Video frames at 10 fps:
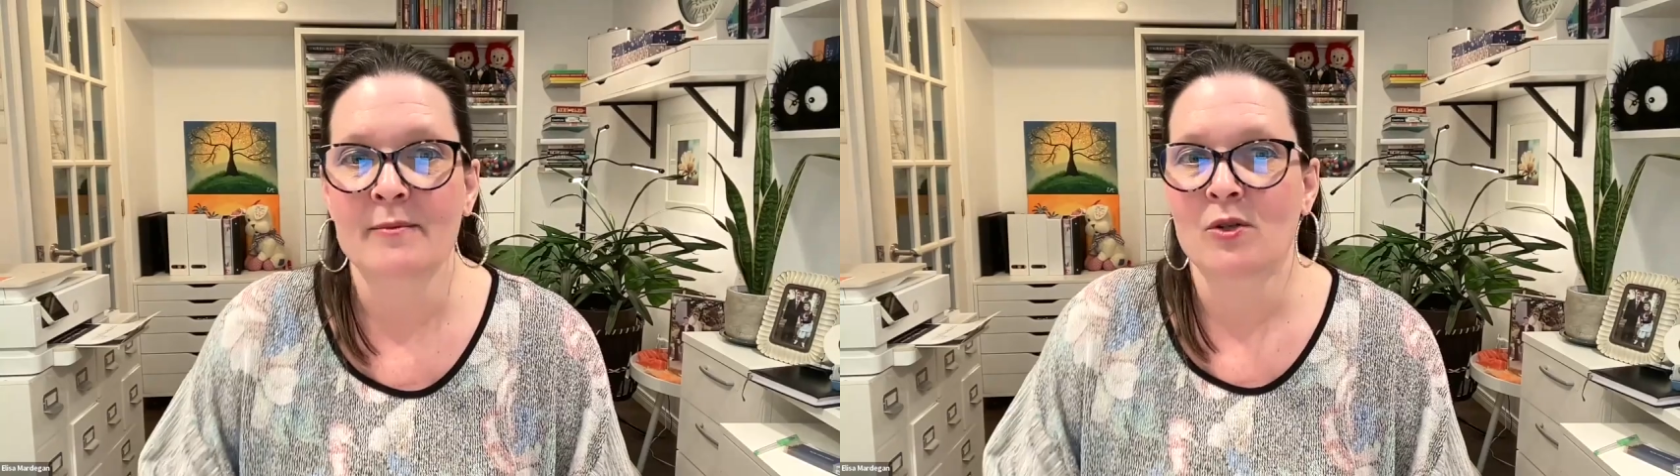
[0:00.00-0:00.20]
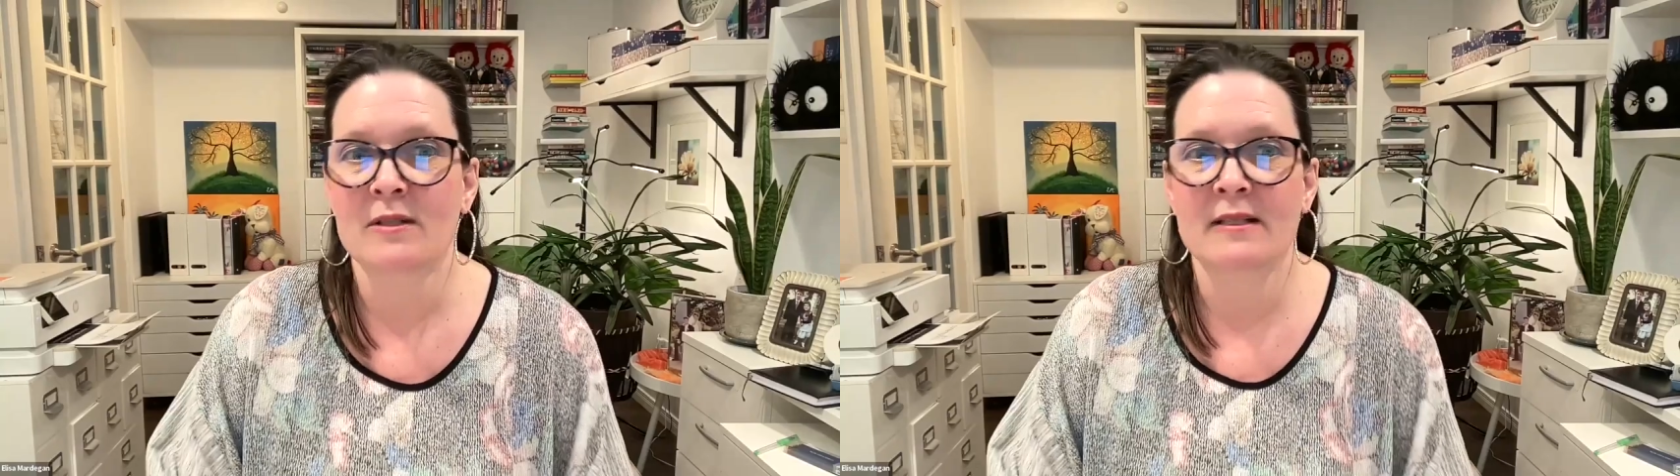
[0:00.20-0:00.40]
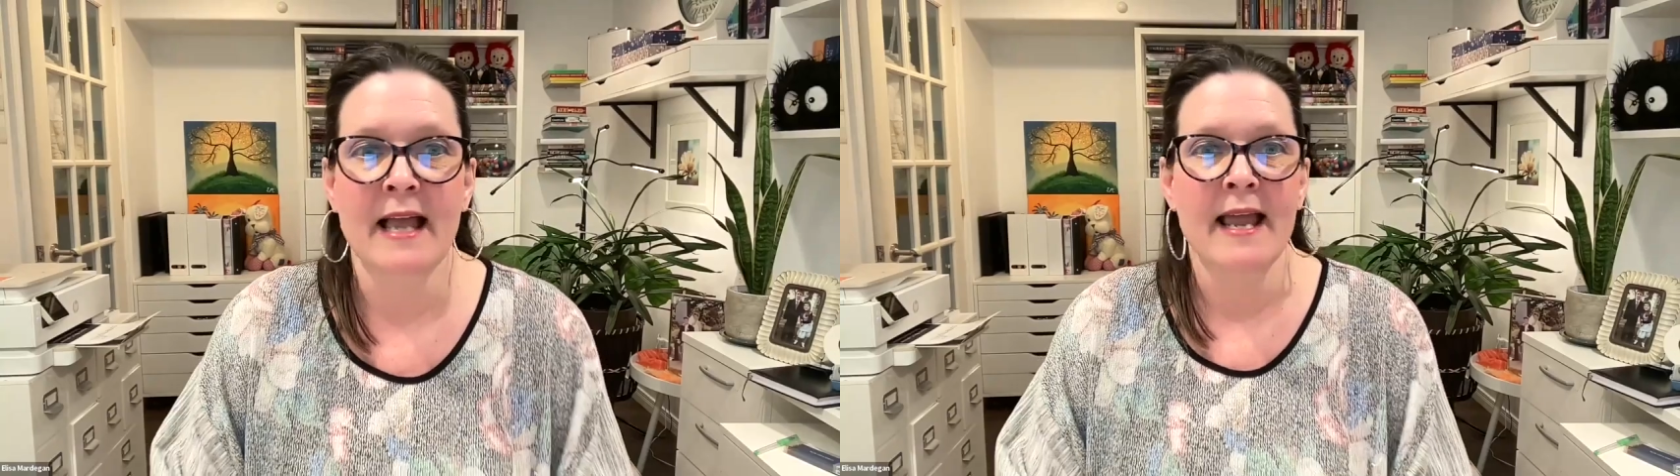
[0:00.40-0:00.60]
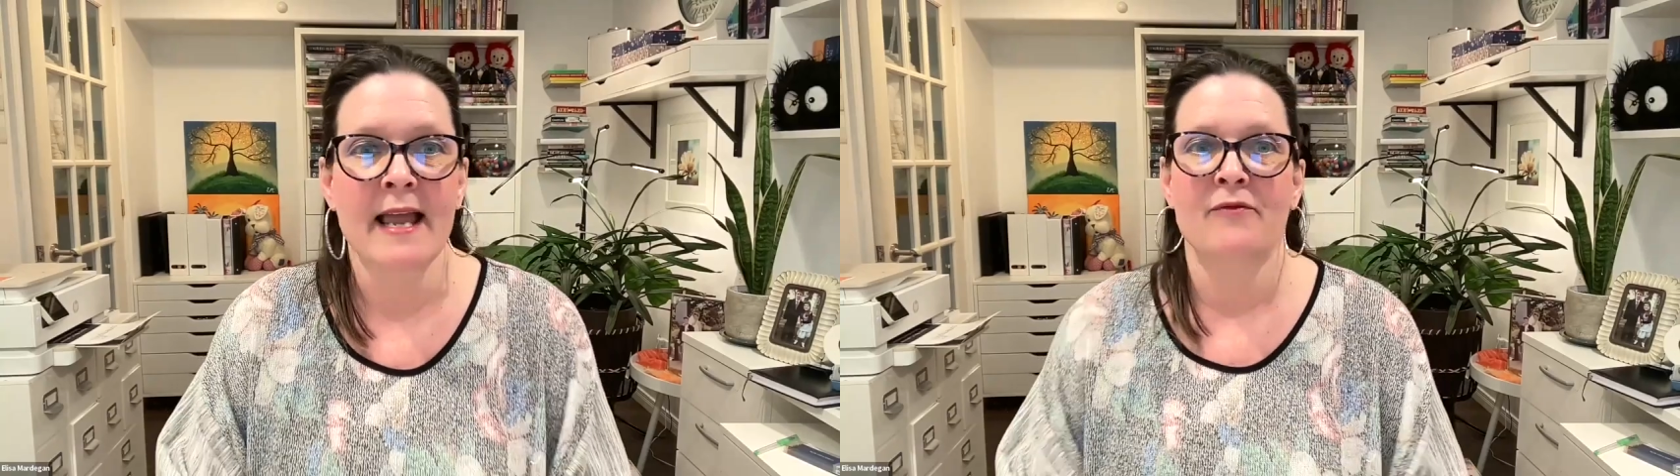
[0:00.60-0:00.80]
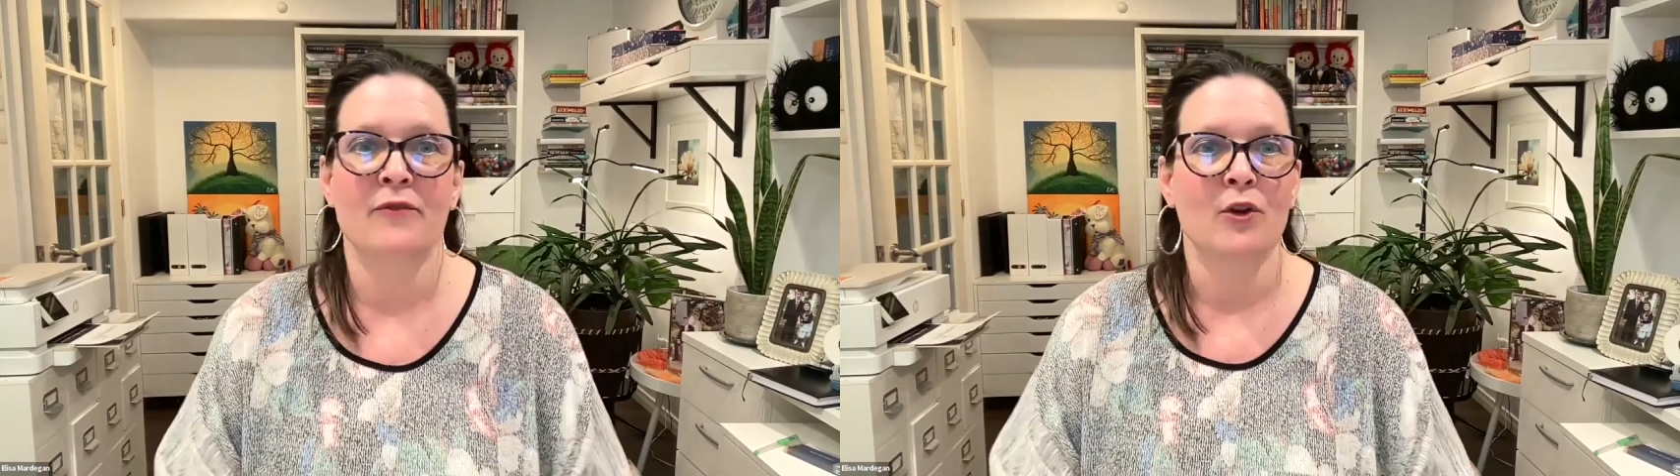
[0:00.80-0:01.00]
So say
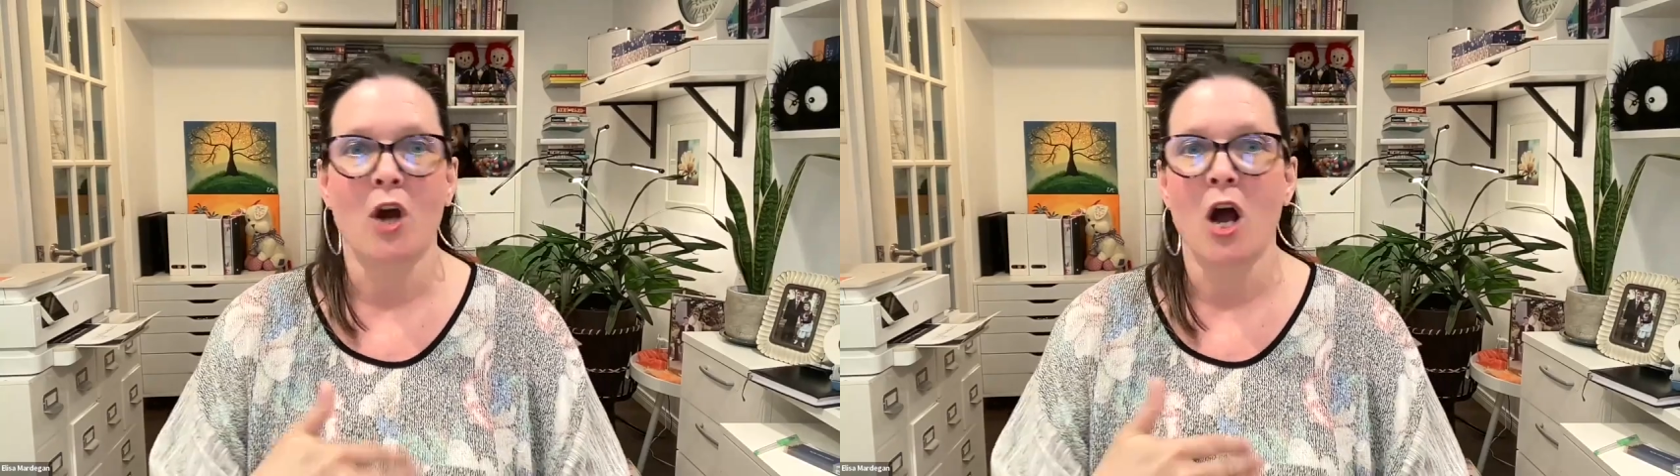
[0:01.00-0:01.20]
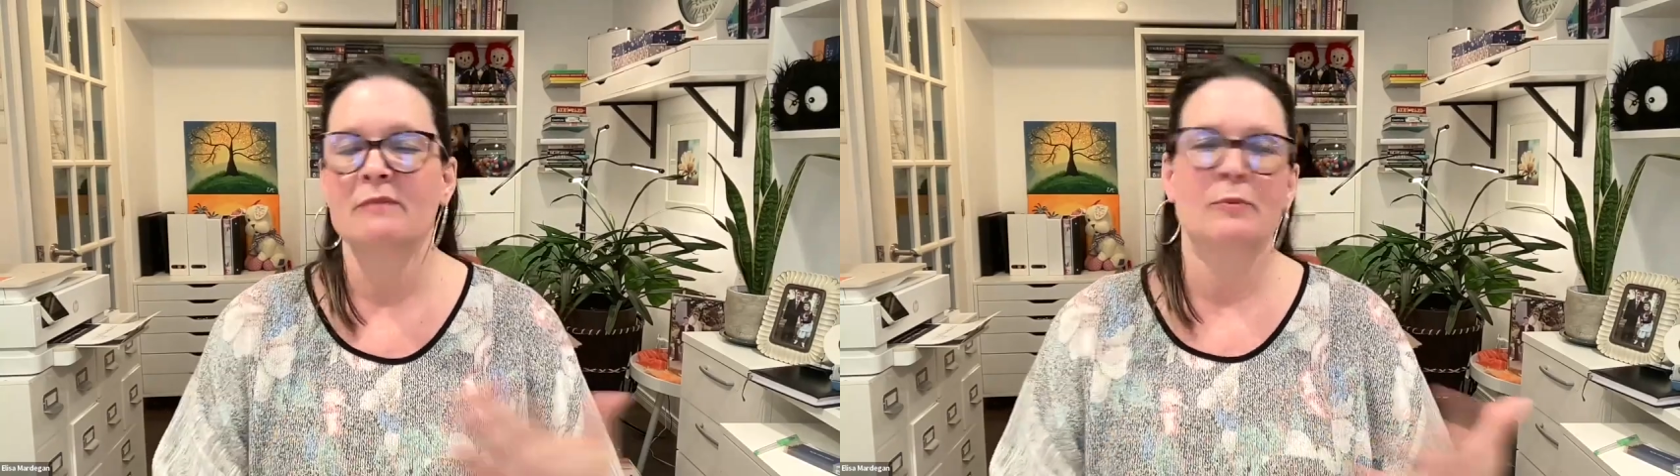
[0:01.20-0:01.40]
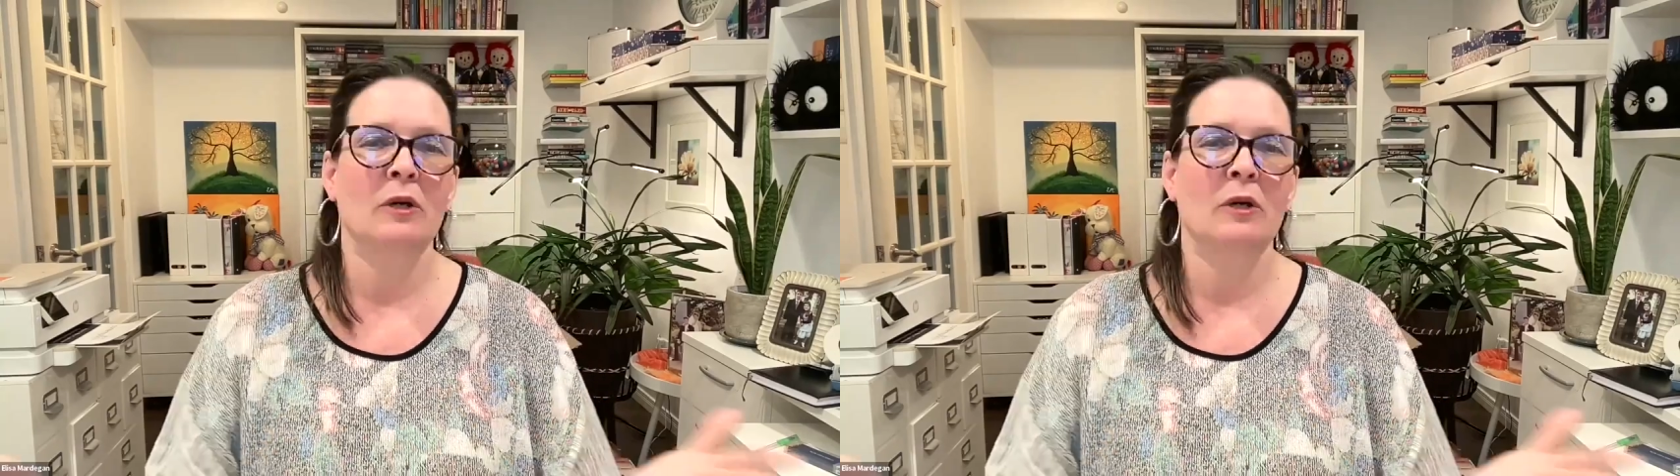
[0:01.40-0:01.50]
if your cost per